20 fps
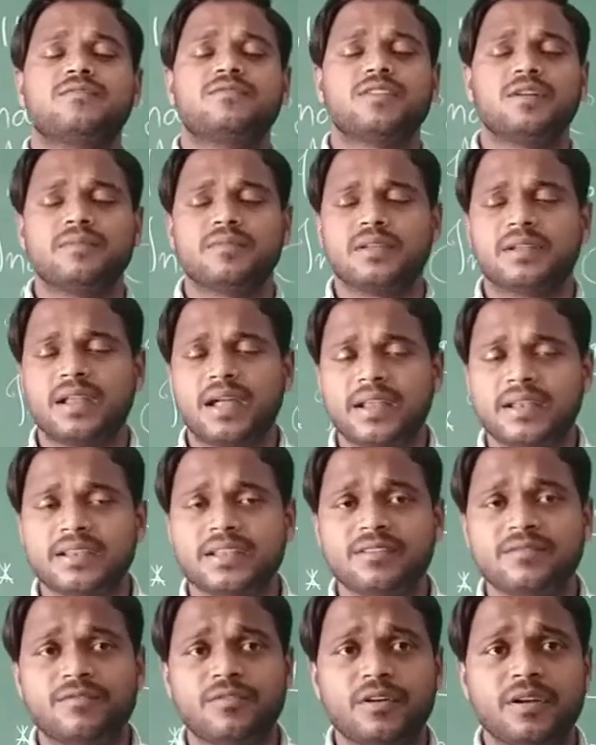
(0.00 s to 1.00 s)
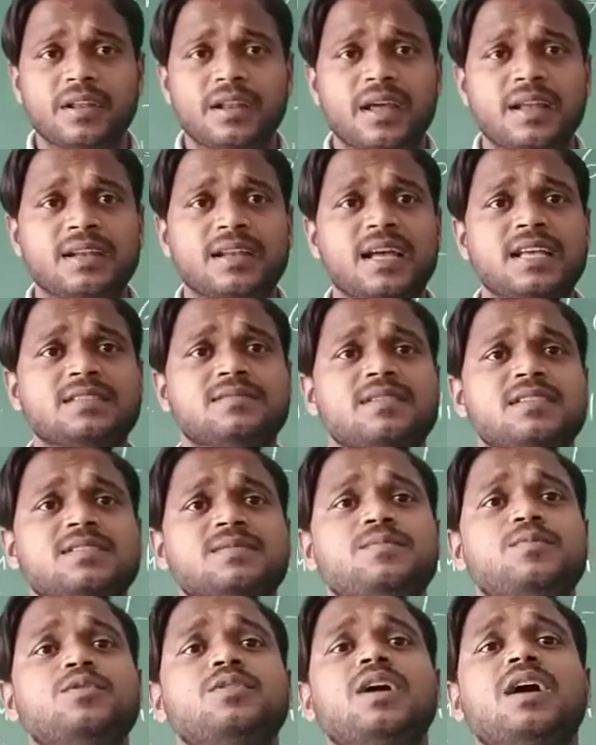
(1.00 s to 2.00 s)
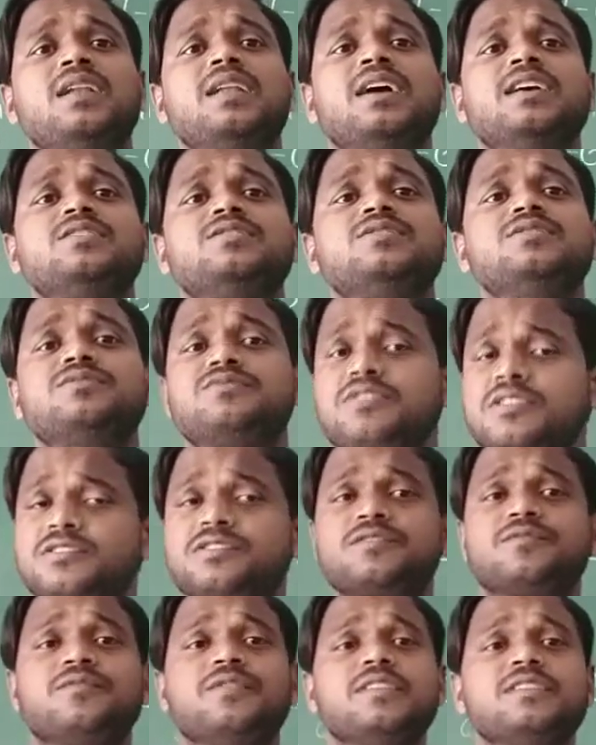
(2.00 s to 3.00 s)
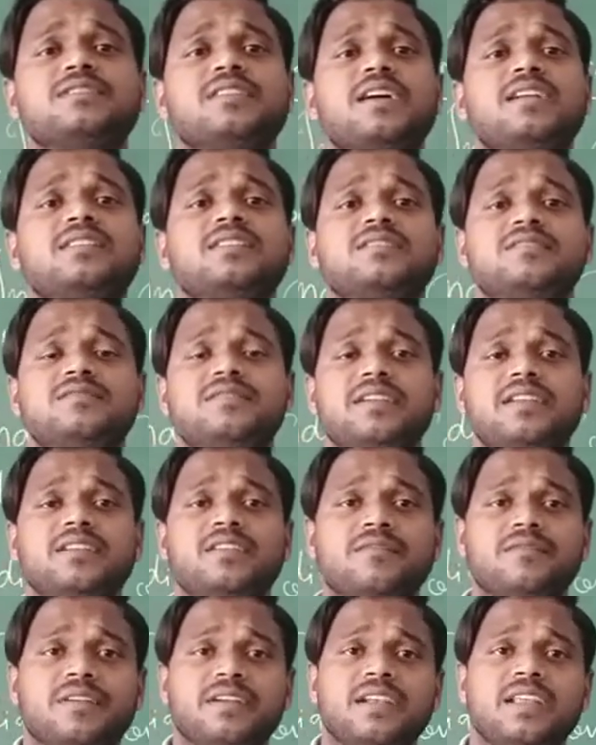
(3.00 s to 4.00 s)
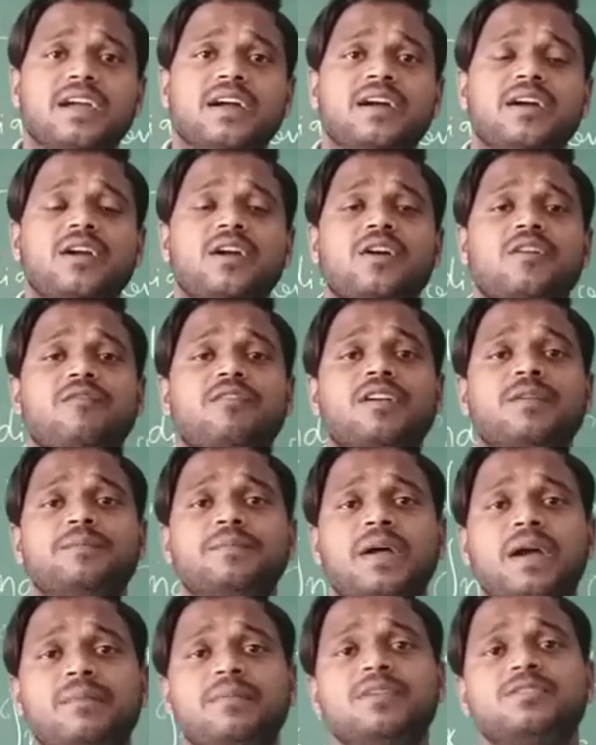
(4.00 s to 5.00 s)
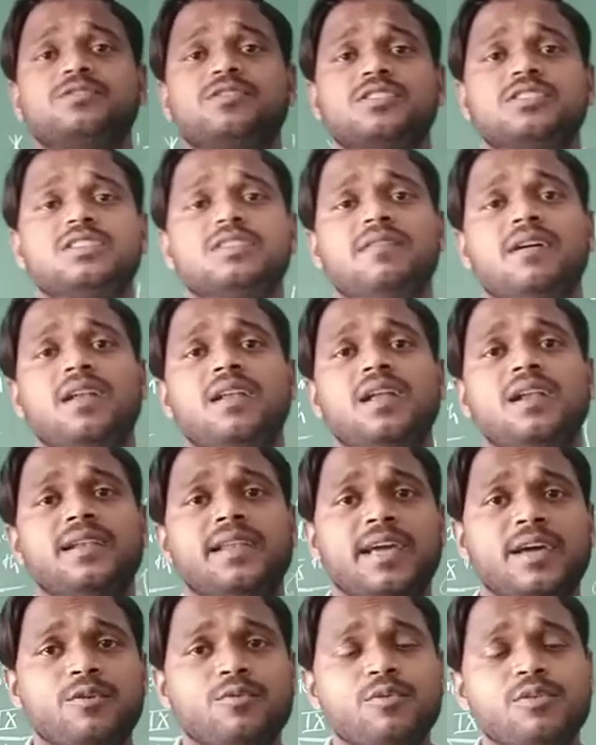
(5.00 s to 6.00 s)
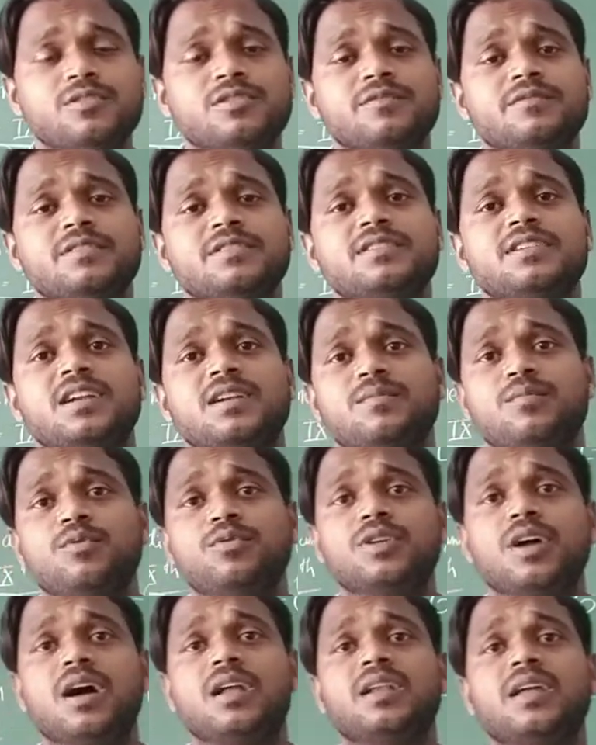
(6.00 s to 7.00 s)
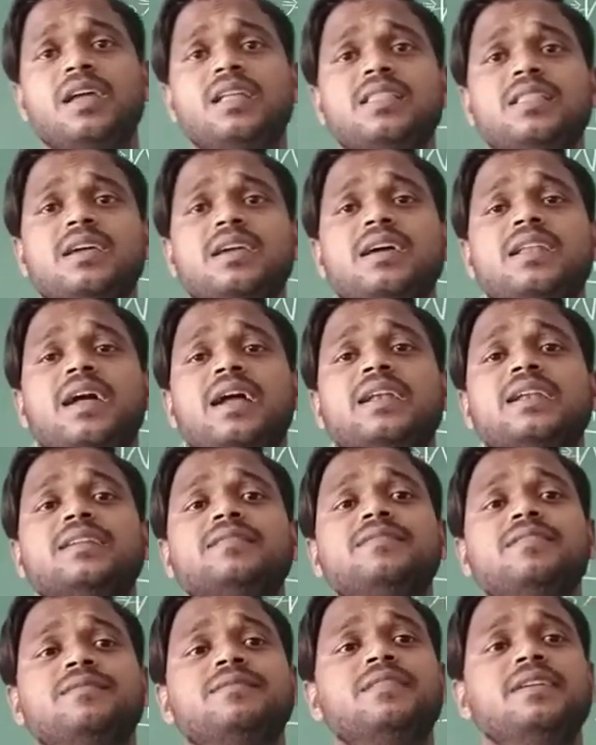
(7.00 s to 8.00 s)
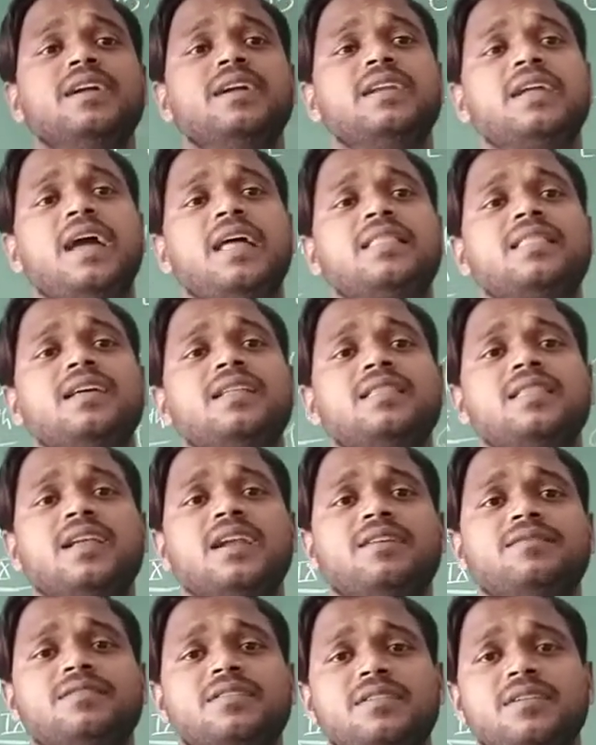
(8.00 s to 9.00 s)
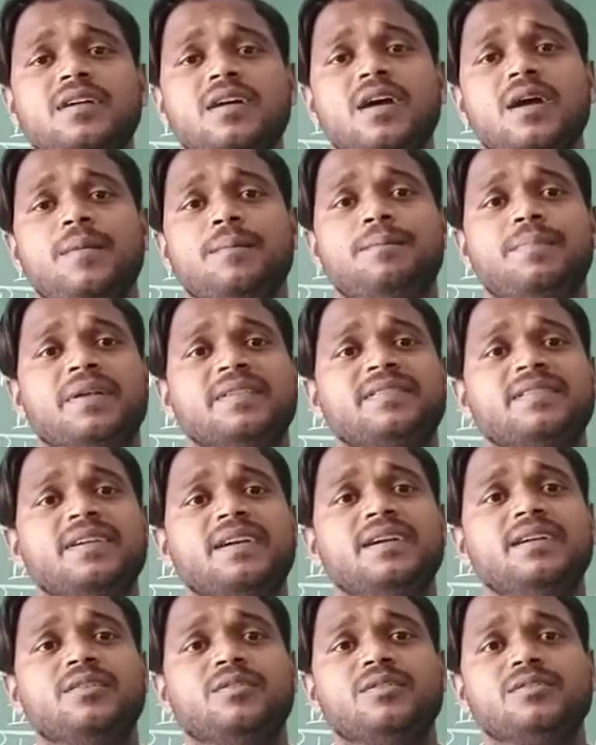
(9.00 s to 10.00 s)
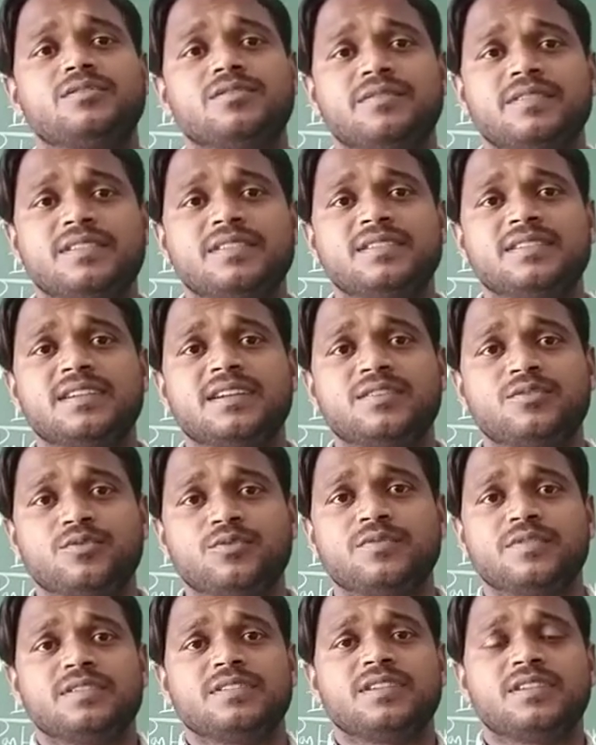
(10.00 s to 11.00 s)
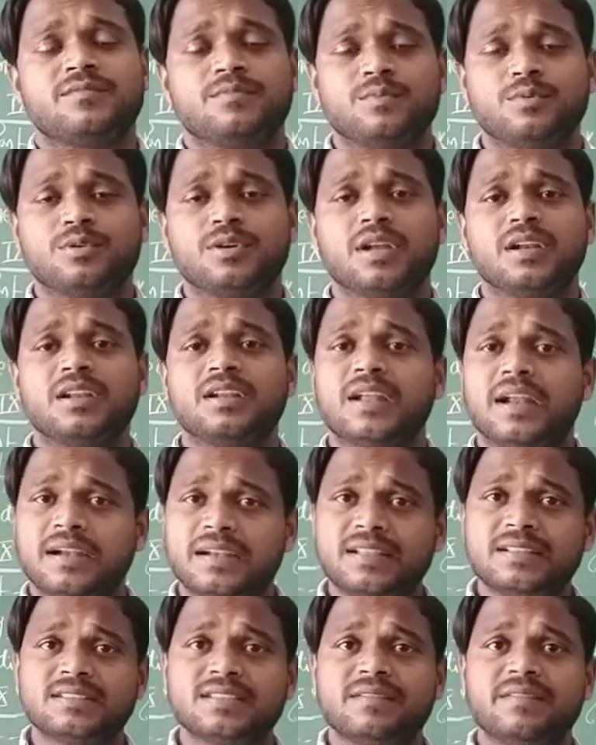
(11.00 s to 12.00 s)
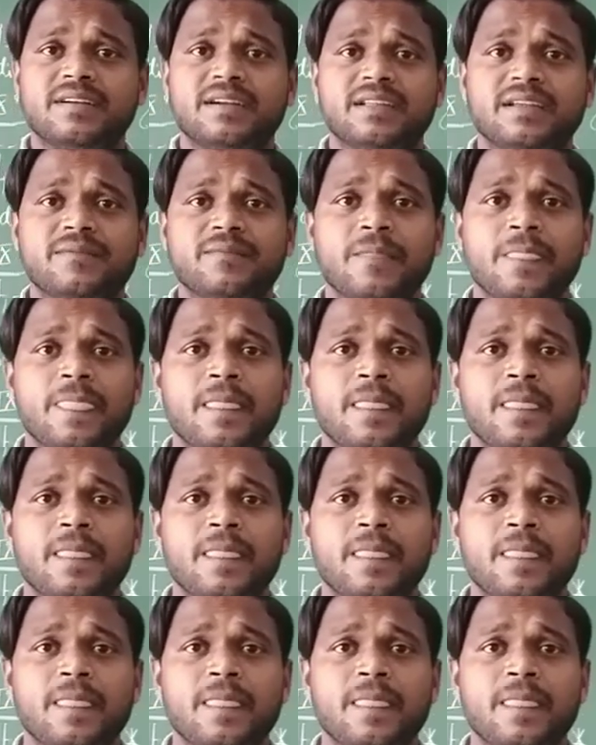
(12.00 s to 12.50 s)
from the 1949, as well as Bhutan has trustfully signed the Treaty of India, where Prime Minister Jawaharlal Nehru also visited Bhutan in the year 1958, and then thereafter President also visited Bhutan in 1970,